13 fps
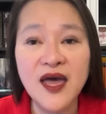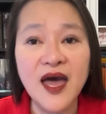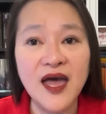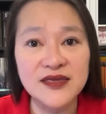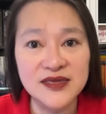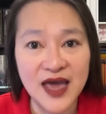
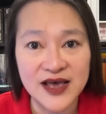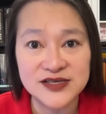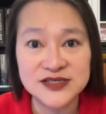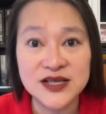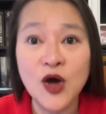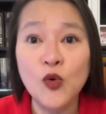And
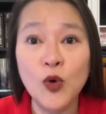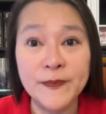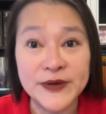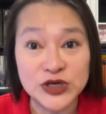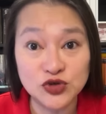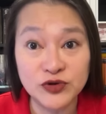yes, we'll
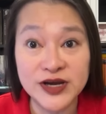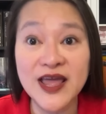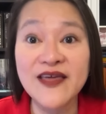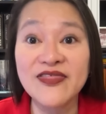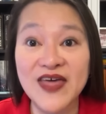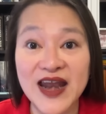be
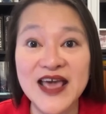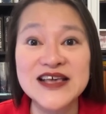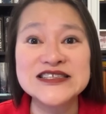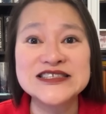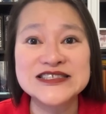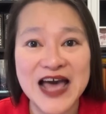shrinking that
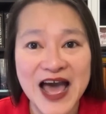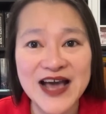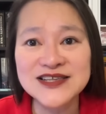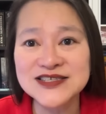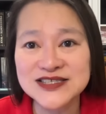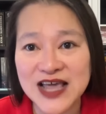
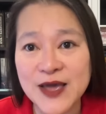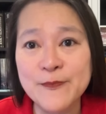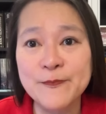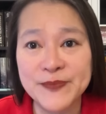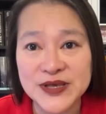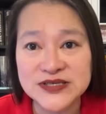exact
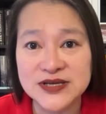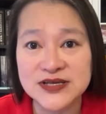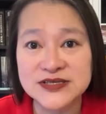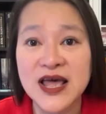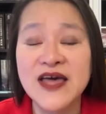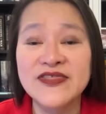same
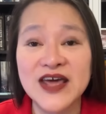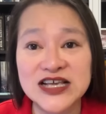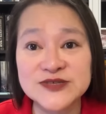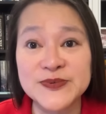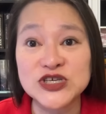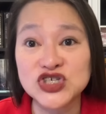business that
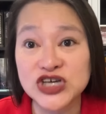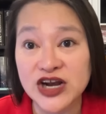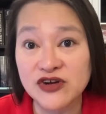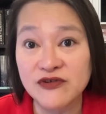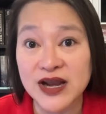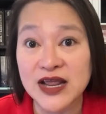has been
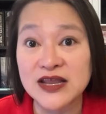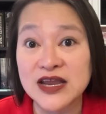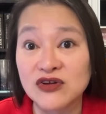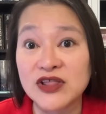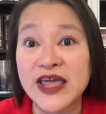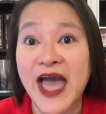generating
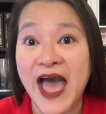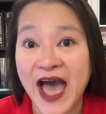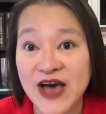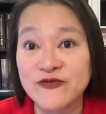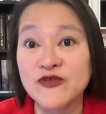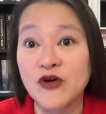nearly
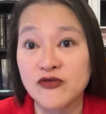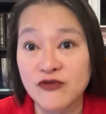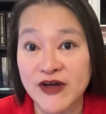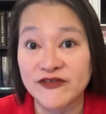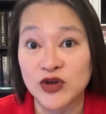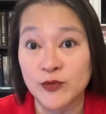half of our
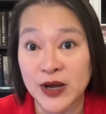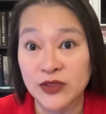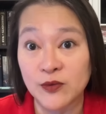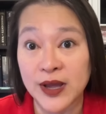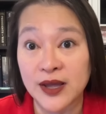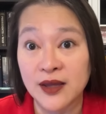revenue, by
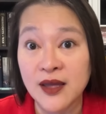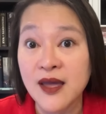the way.